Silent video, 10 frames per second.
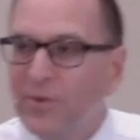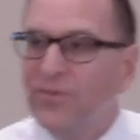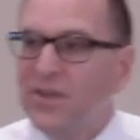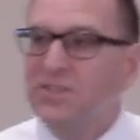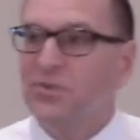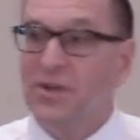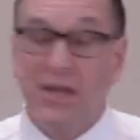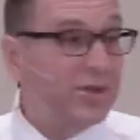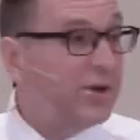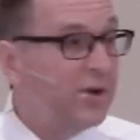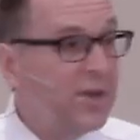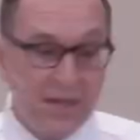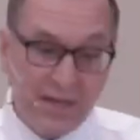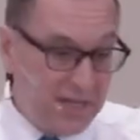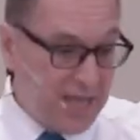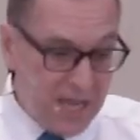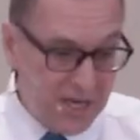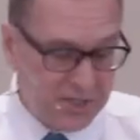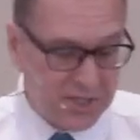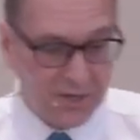of Israel. Now they're
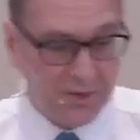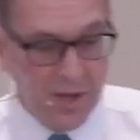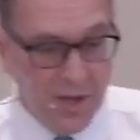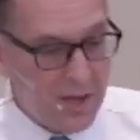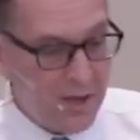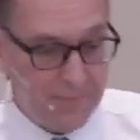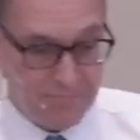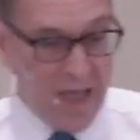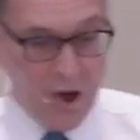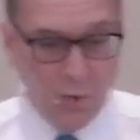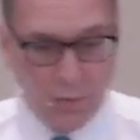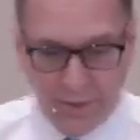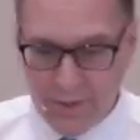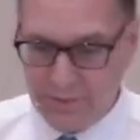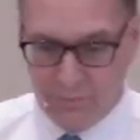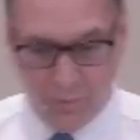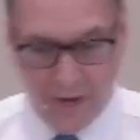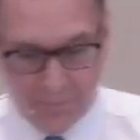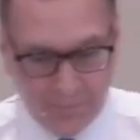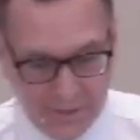engaged in uh, outward and
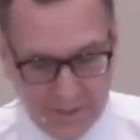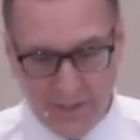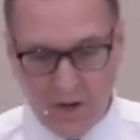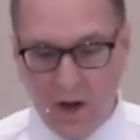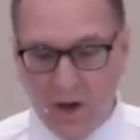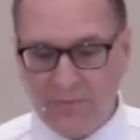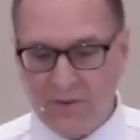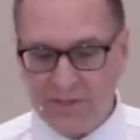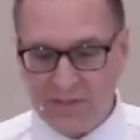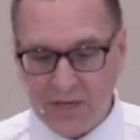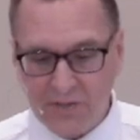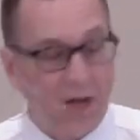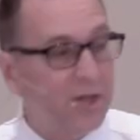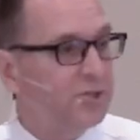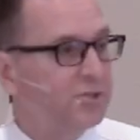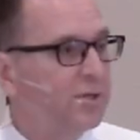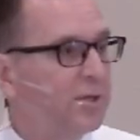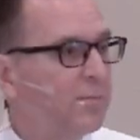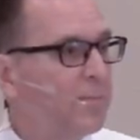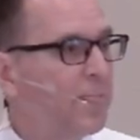rampant and obvious idolatry.
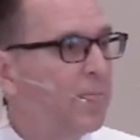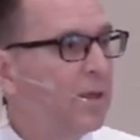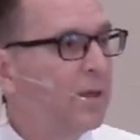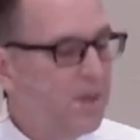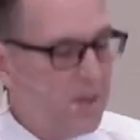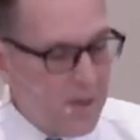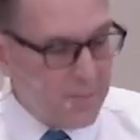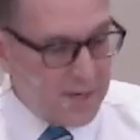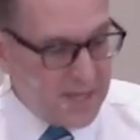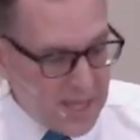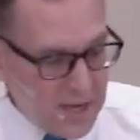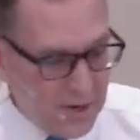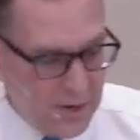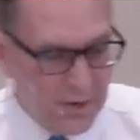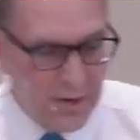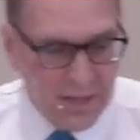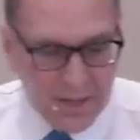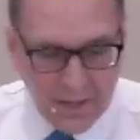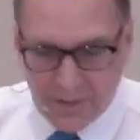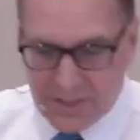But here,
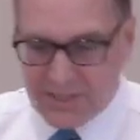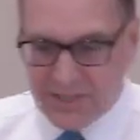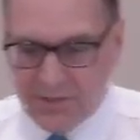this is a